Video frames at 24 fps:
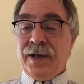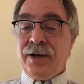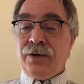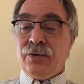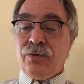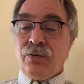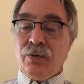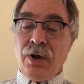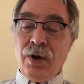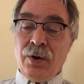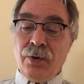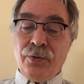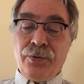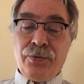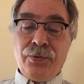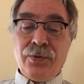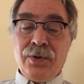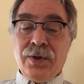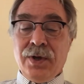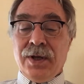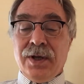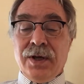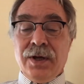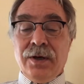and growth,
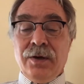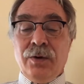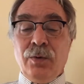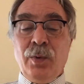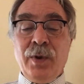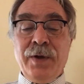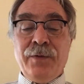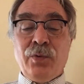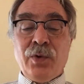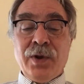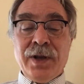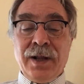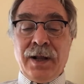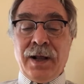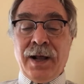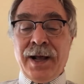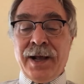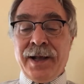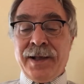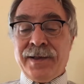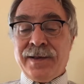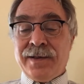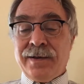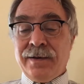we've
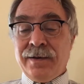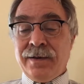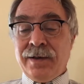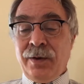realized